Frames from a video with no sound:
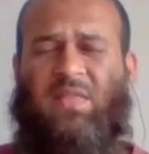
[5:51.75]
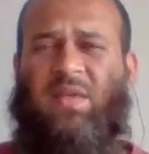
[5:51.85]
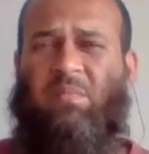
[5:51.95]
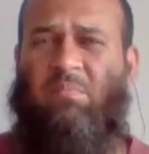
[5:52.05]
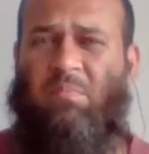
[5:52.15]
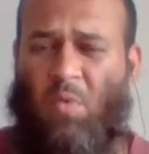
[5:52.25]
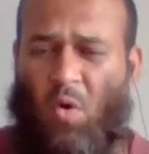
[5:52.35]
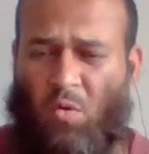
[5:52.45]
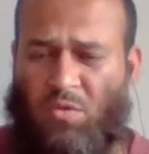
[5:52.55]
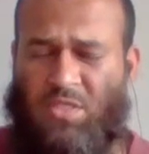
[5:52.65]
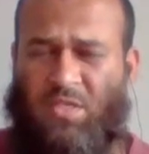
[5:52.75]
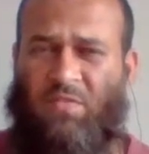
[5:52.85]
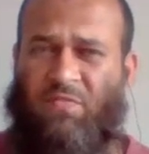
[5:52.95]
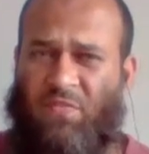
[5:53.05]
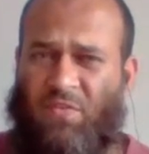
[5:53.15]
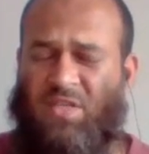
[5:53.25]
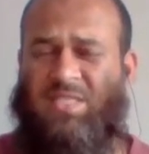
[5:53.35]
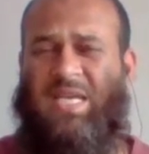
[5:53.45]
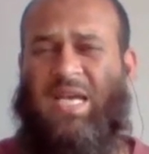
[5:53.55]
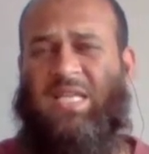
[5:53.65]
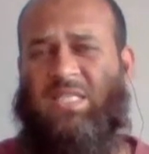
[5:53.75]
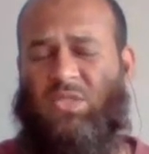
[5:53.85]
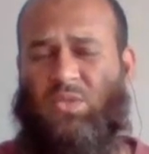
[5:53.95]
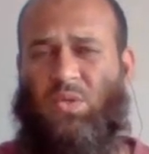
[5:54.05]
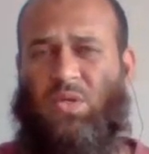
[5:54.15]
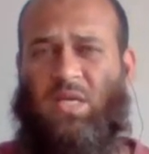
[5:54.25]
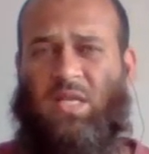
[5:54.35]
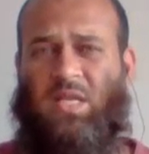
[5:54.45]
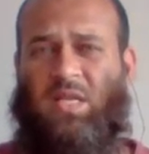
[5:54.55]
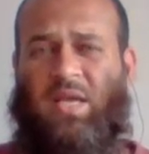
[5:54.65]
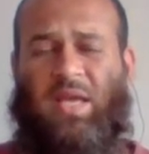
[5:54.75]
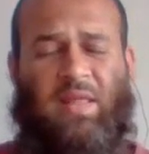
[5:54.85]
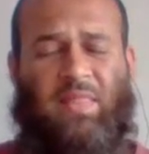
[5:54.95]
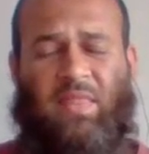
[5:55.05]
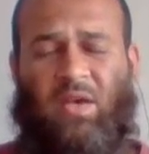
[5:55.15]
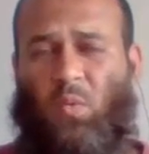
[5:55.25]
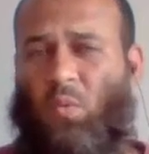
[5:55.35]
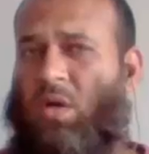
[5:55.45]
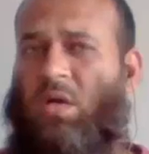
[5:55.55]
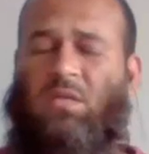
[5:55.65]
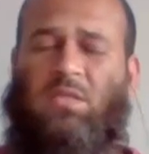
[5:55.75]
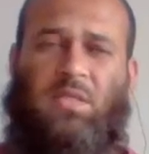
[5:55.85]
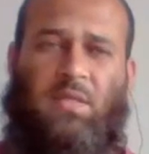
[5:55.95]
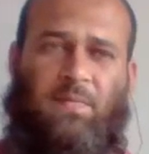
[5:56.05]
the most fertile soil in the world.